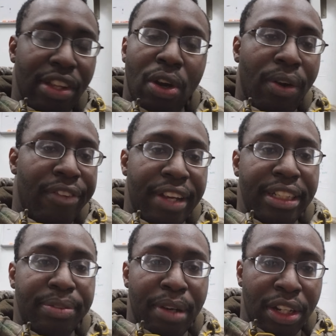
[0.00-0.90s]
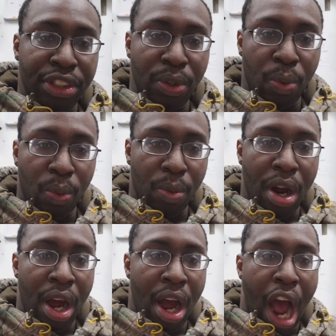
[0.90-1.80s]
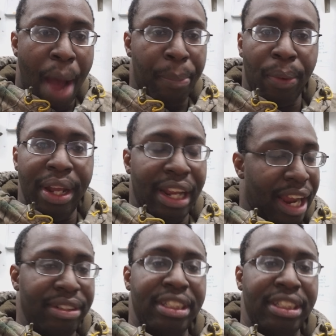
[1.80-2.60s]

the RFH module operating every